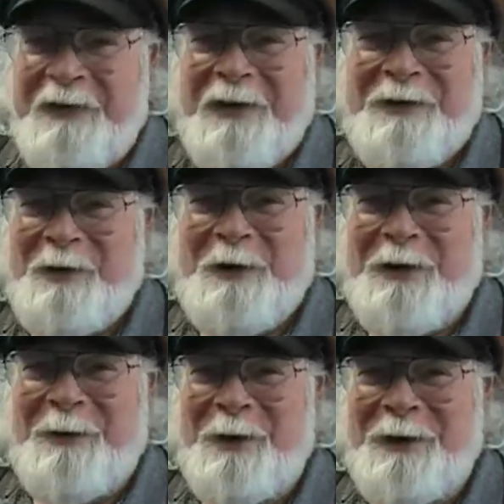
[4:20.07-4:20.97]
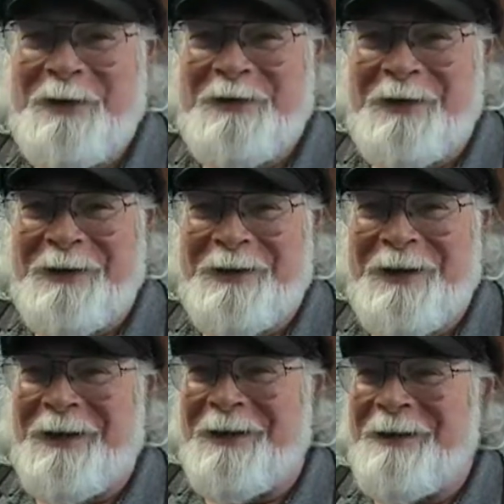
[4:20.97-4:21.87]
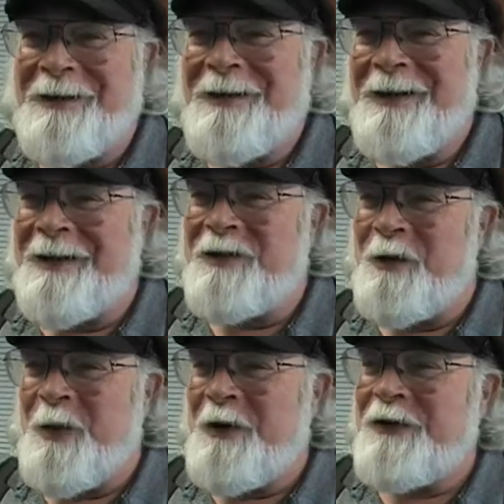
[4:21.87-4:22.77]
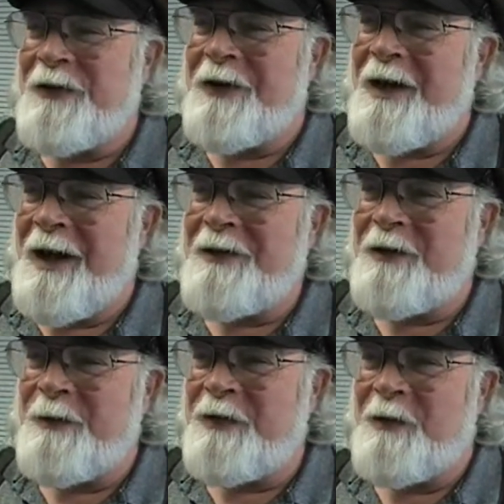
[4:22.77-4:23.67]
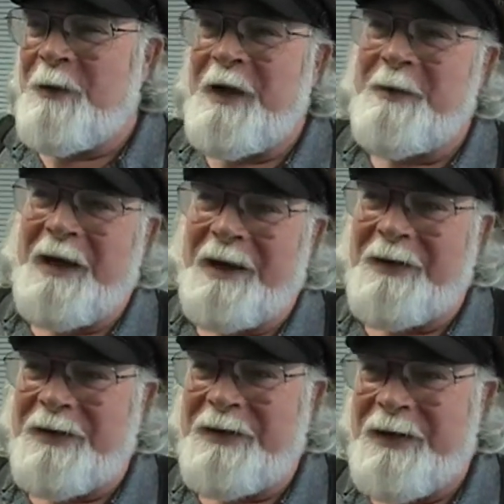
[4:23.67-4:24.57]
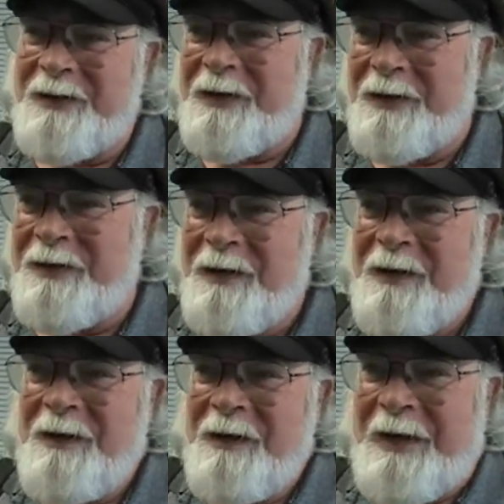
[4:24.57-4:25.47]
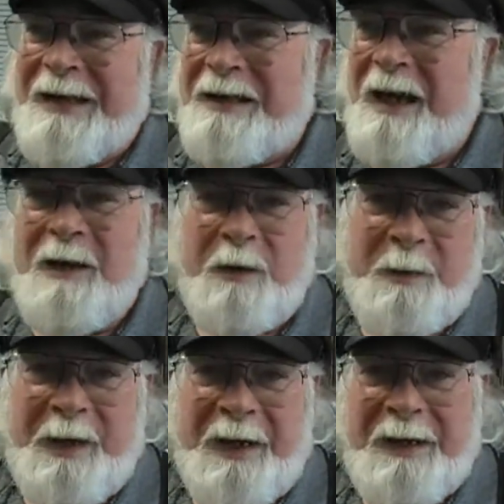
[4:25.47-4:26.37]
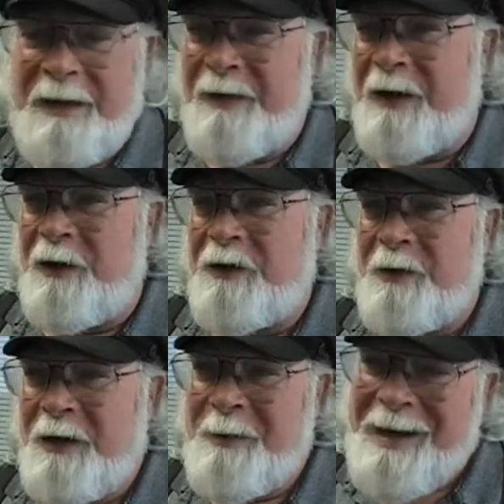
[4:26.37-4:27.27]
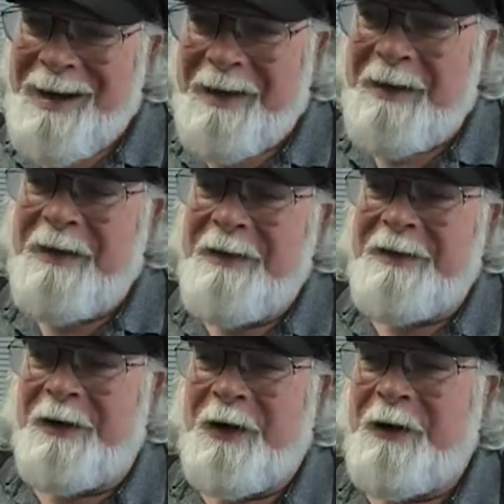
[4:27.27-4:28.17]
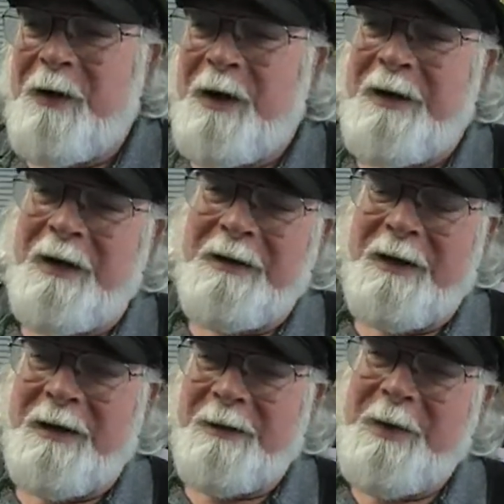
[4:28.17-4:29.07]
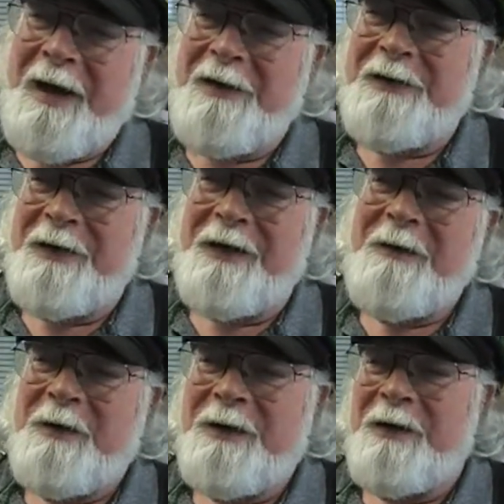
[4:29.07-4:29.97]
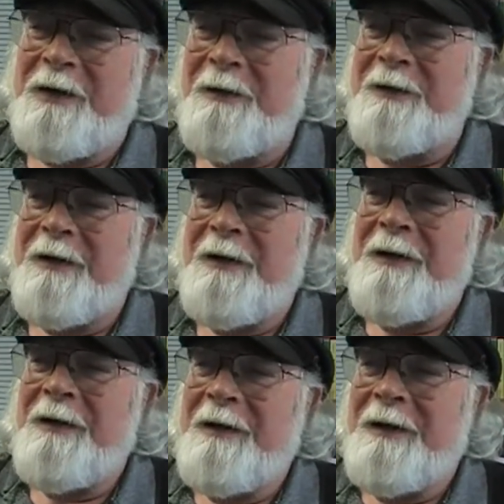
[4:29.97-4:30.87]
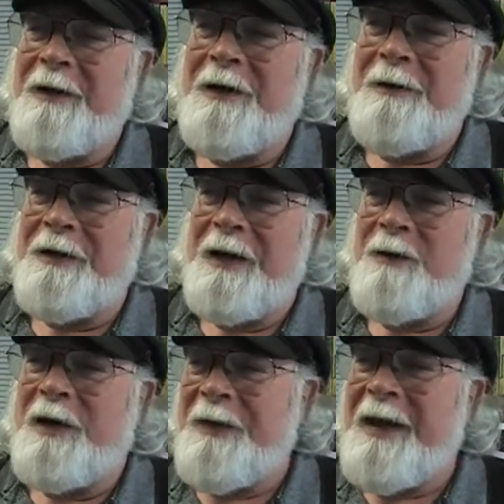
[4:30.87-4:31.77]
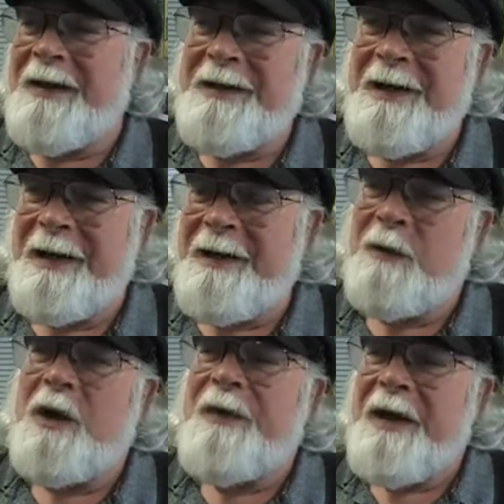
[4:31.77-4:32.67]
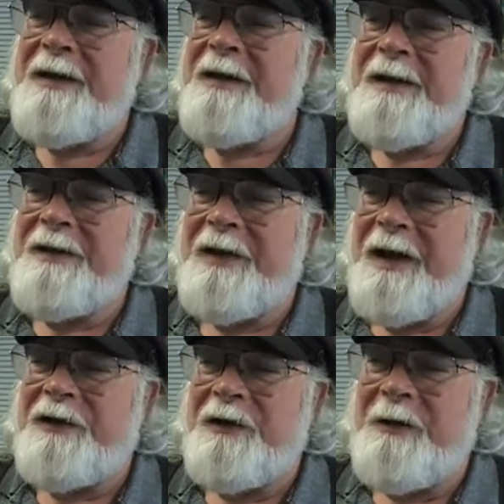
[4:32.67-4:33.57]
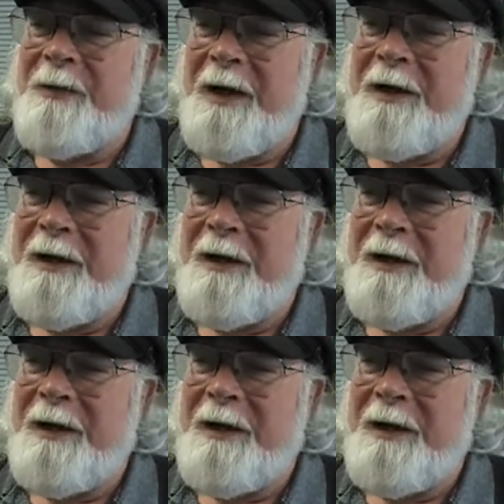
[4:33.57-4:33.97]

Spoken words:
just doesn't look that realistic. And so most of the costumes that were made back in the 60s, that's how they were made, and they looked really bad. So the only way that Patterson and Gimlin could have done what they did, and what they did is actually